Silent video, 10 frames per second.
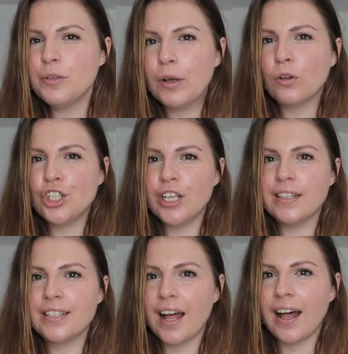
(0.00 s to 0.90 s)
Used to be called
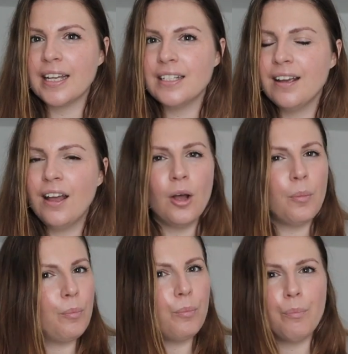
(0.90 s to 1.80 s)
SheInside,
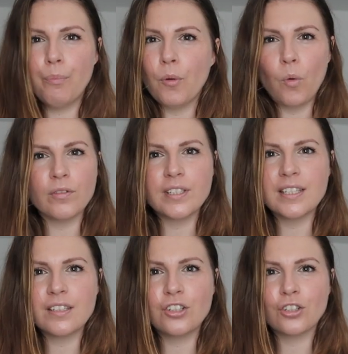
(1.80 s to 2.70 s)
but once
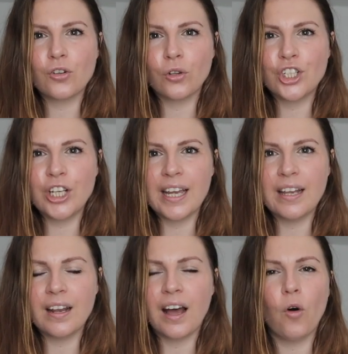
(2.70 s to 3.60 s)
it's just called
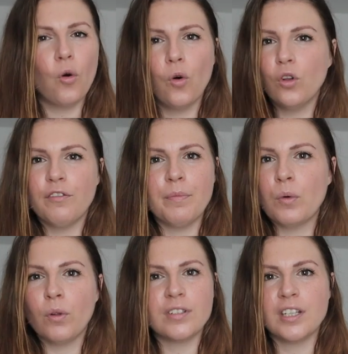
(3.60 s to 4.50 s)
Shein, all of me
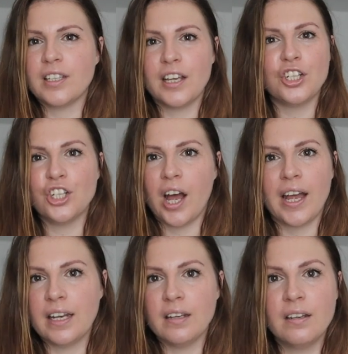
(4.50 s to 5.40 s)
wants to say
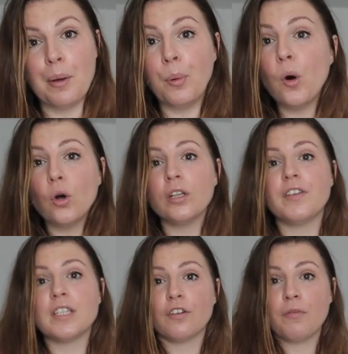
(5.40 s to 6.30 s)
shine. I bought all of
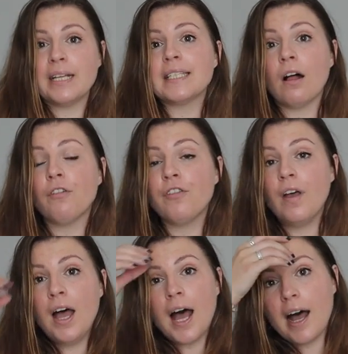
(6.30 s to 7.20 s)
this stuff myself.
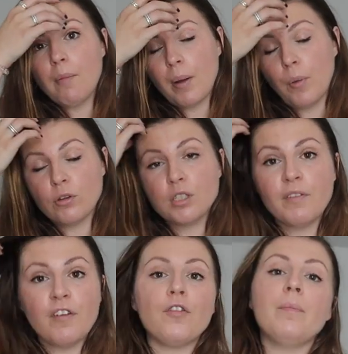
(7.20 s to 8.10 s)
Um, I bought some
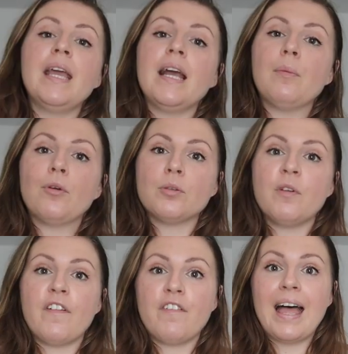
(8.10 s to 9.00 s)
of it for me. I bought some
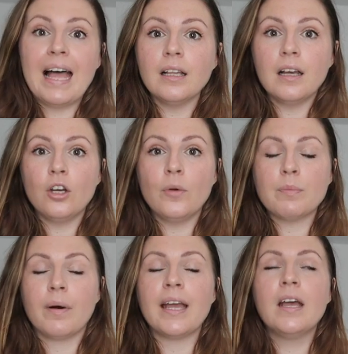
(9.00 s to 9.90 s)
of it for Ella, who is
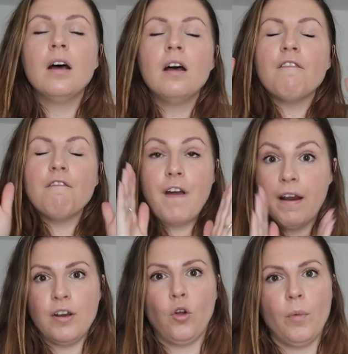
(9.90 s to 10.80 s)
my
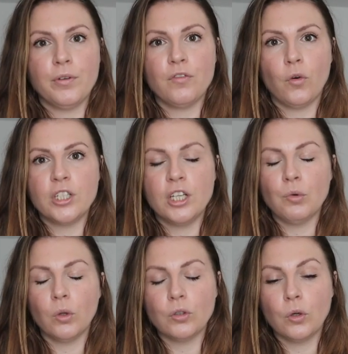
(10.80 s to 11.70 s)
very almost 14
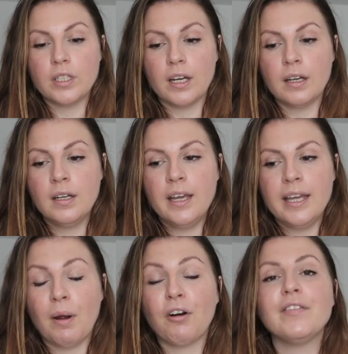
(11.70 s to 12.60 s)
year old daughter.
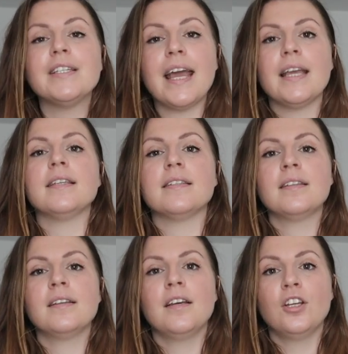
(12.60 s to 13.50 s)
In a matter of
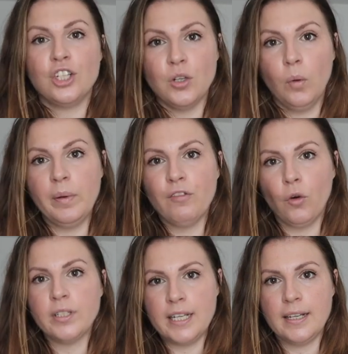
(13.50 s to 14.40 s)
days, she will be
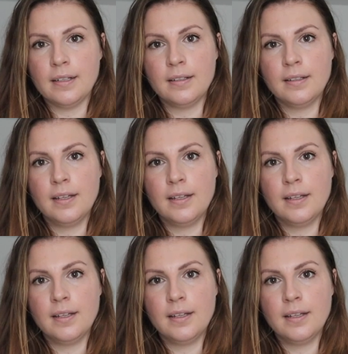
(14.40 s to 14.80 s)
14.